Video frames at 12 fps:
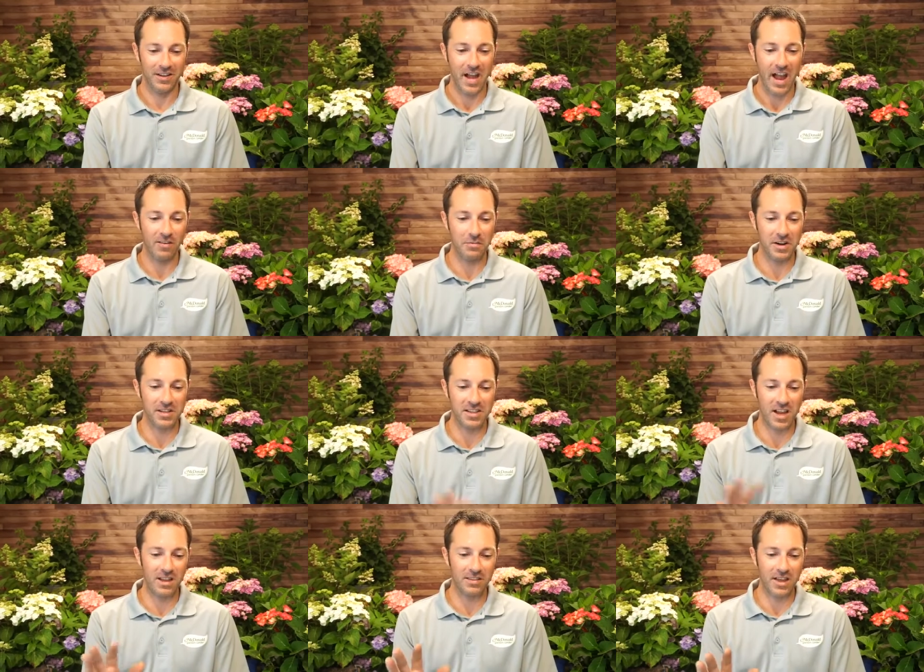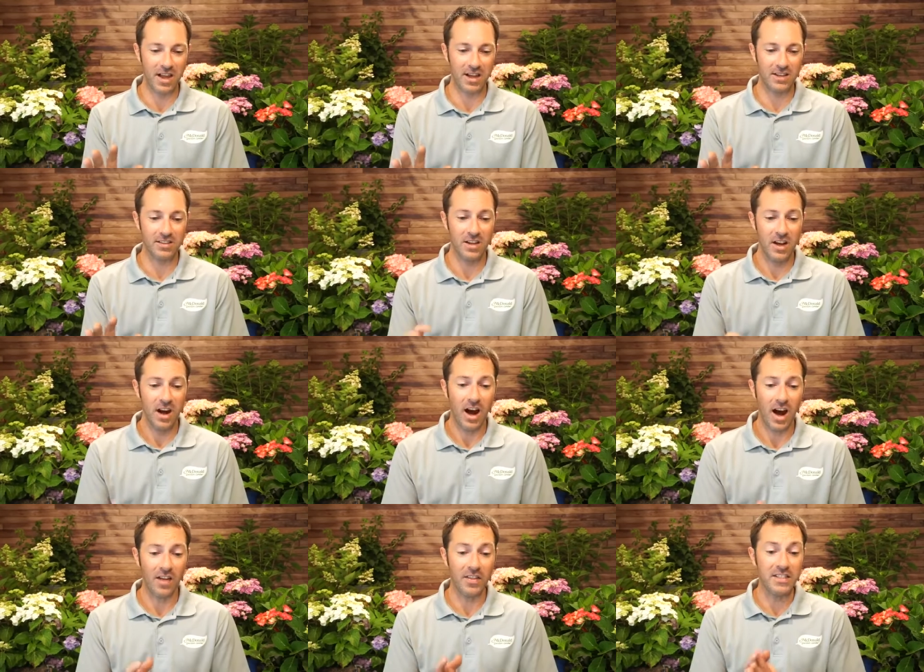Everybody's saying thanks.
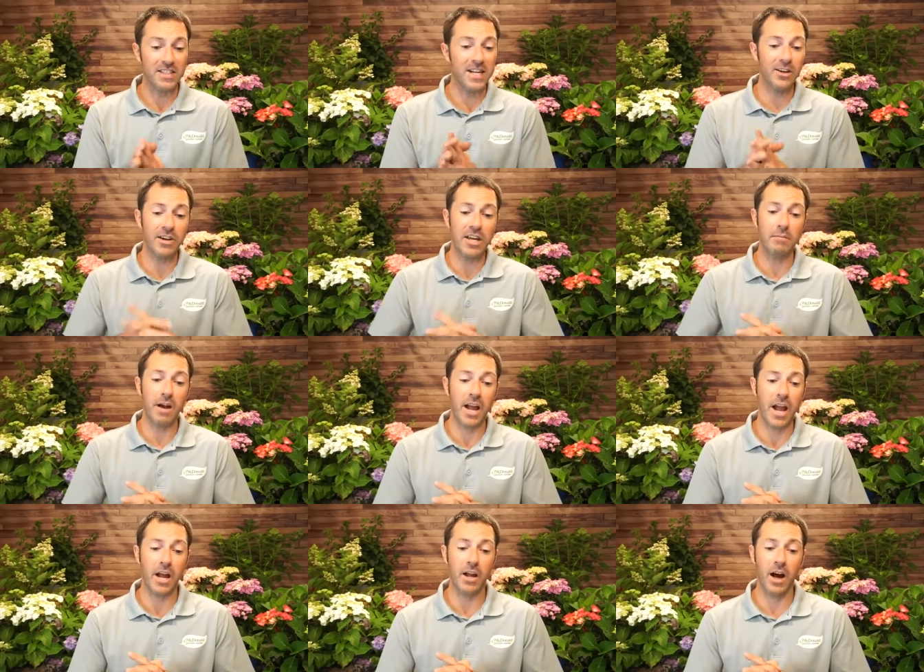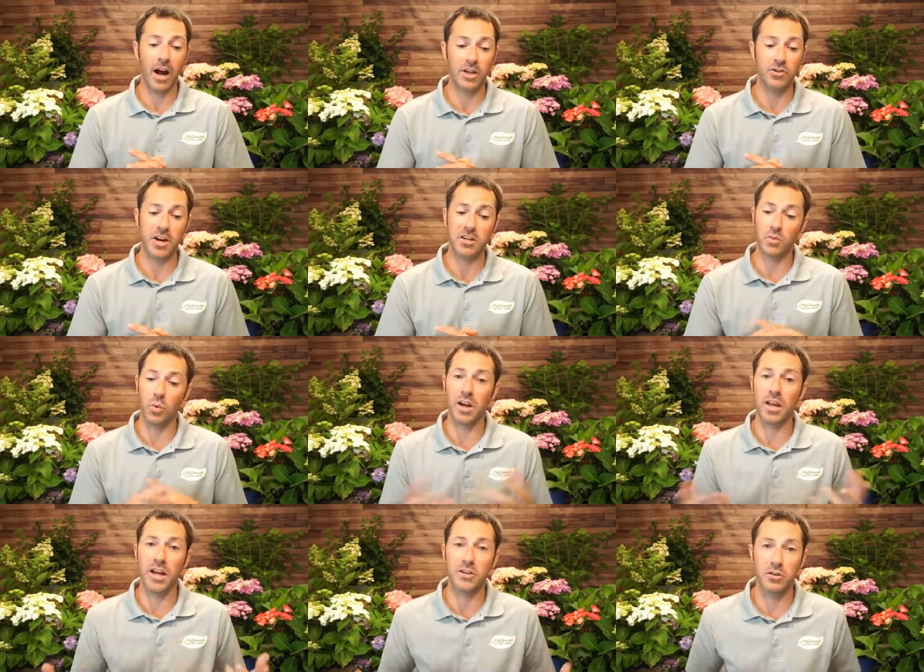Uh, the deer eat my hydrangeas. What
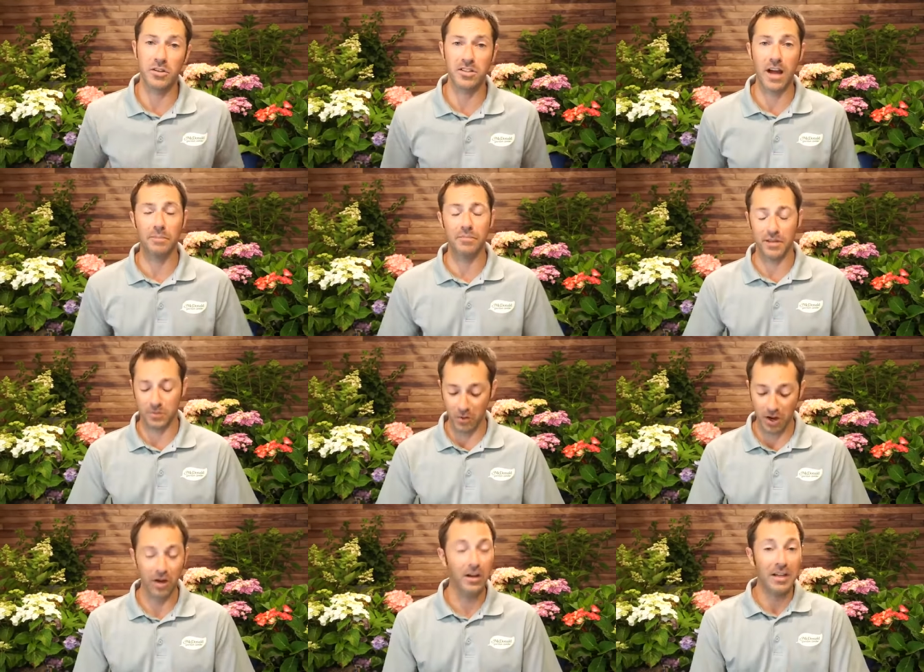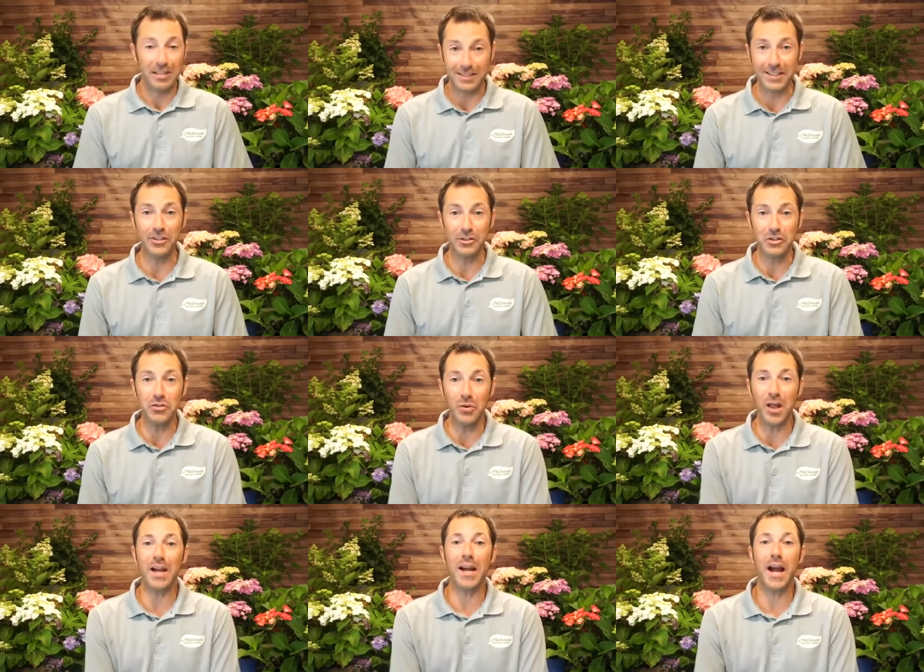can I do to stop this? Well, Deer do
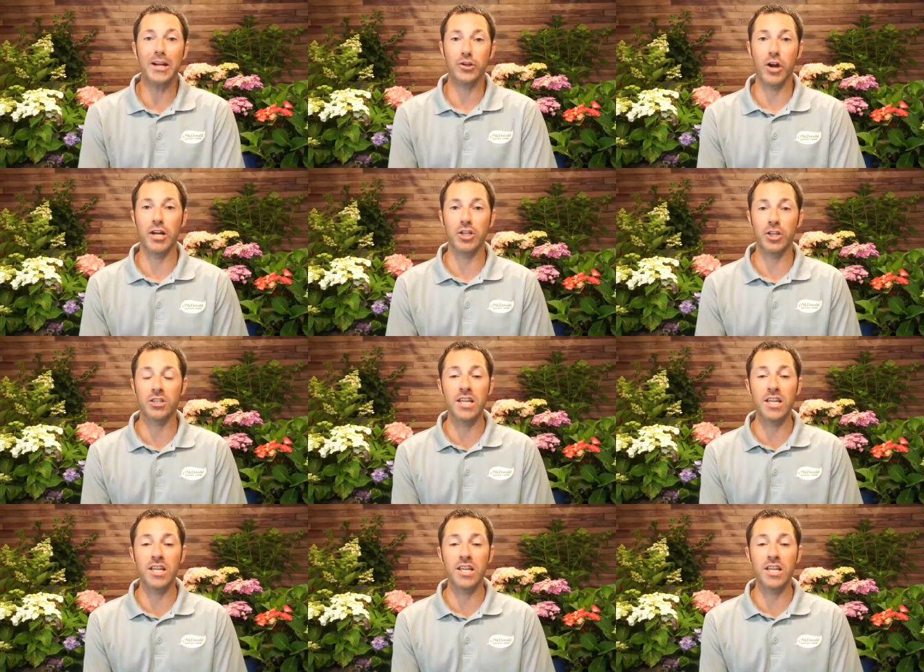like hydrangeas.